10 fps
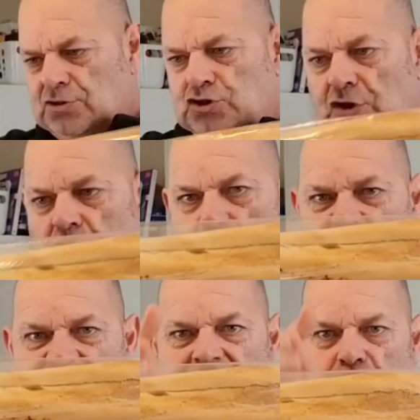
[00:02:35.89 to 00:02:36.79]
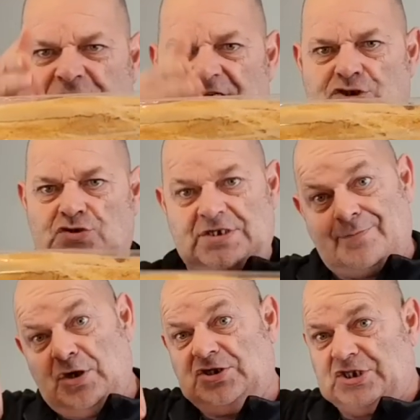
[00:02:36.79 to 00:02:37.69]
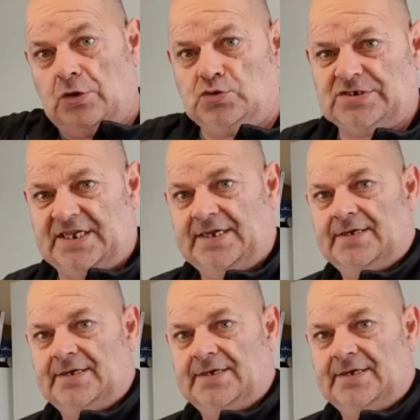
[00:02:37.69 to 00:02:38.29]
I'm just going to cut it into little sections and I'm going to toast it.